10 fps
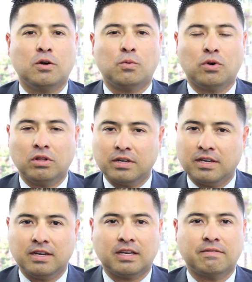we're
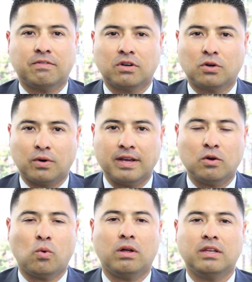looking again for great
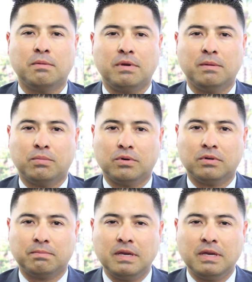quality people,